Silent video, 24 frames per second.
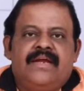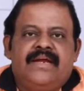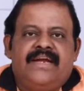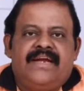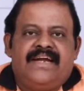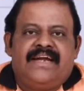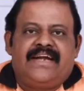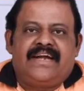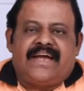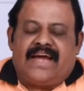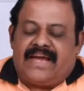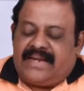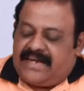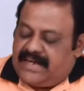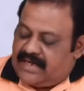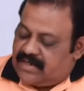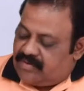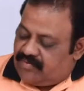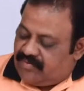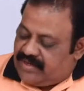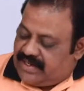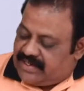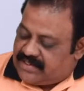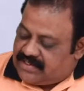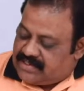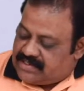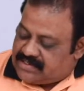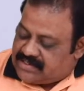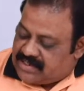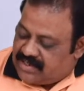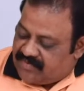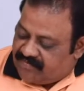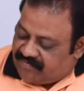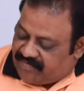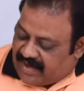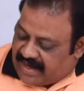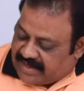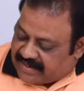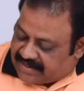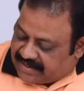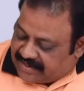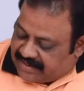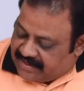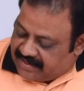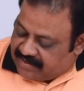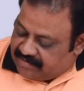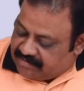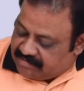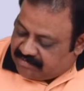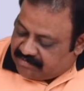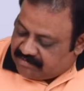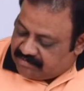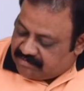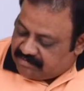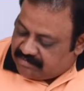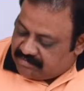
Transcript: indirect wages in factory.